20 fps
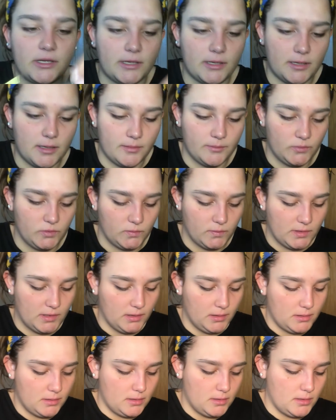comes
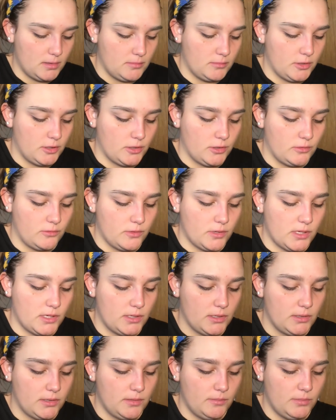with, and I'm going to go ahead and
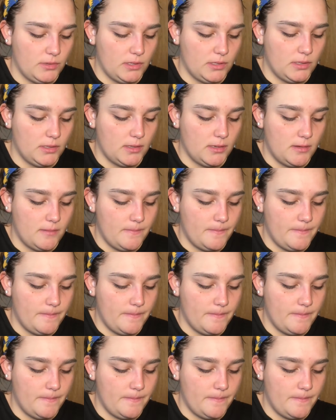dip into that.